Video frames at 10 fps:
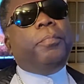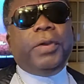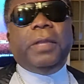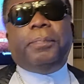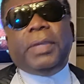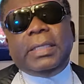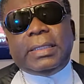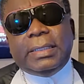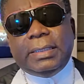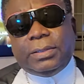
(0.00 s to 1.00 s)
bring
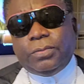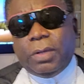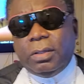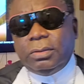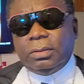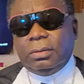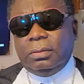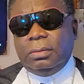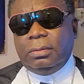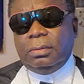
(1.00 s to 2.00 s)
peace in this world.
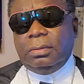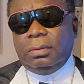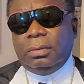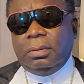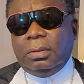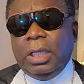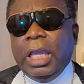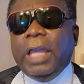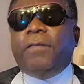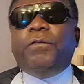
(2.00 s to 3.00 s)

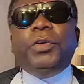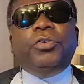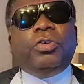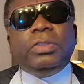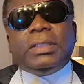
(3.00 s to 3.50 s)
If we don't